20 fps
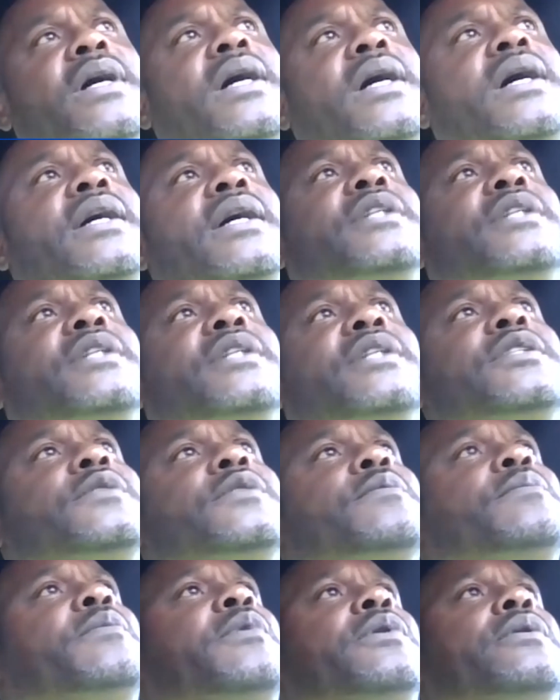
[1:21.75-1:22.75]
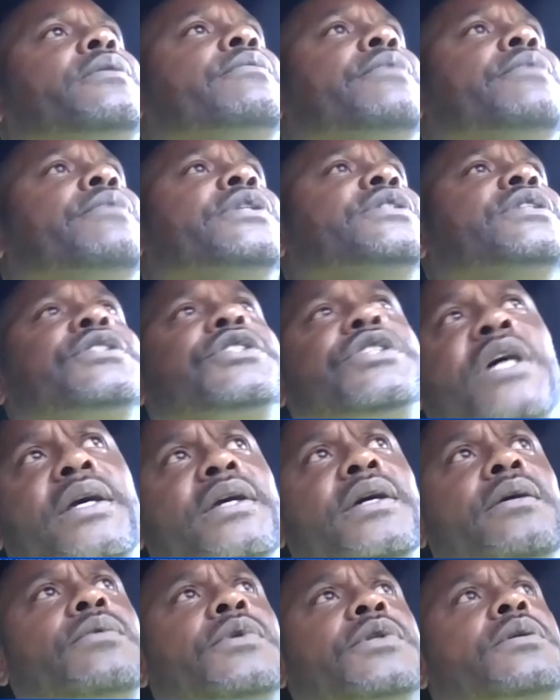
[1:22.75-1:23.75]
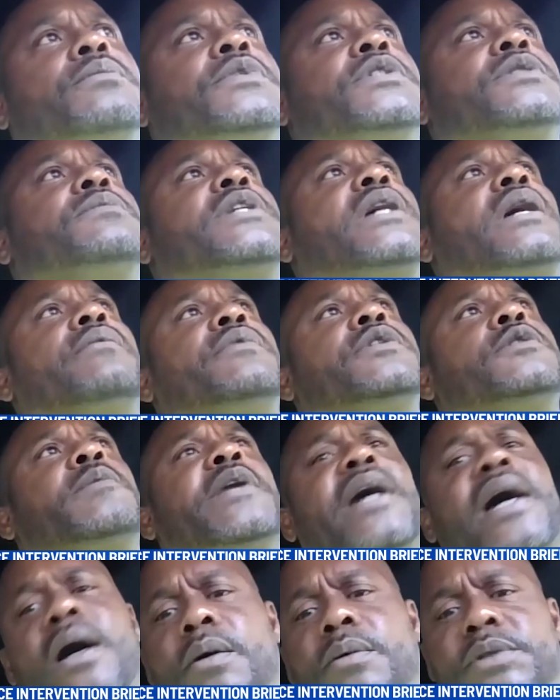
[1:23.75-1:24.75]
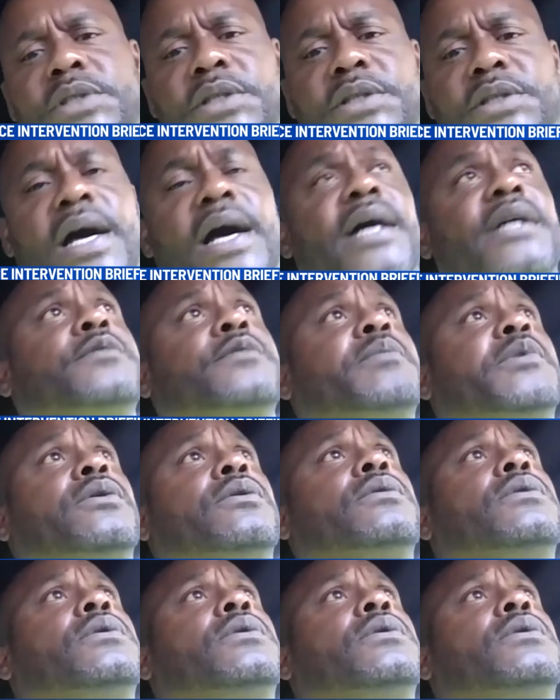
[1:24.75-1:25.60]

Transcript: hospital and we just check in with them. Sometimes we spend hours at the hospital.